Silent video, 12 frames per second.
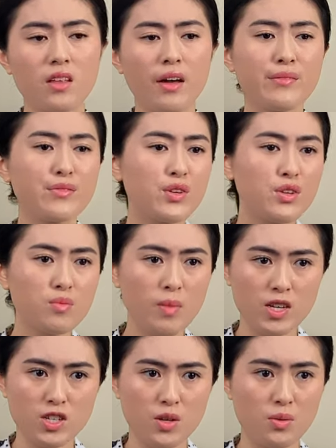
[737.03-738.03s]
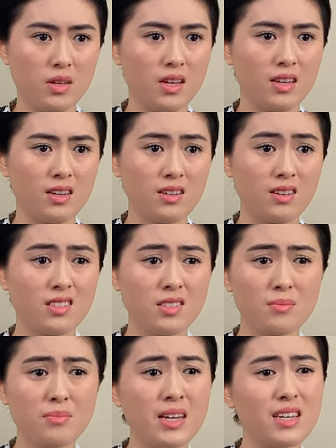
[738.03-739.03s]
I viewed my duty as
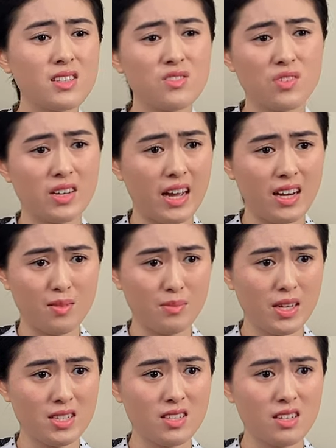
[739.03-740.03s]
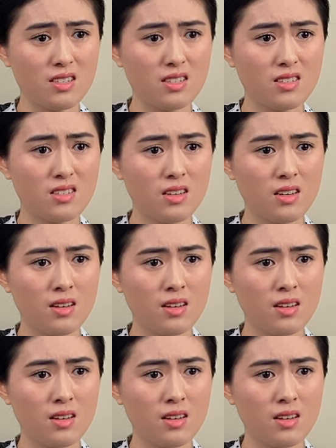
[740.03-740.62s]
a means for gaining blessings.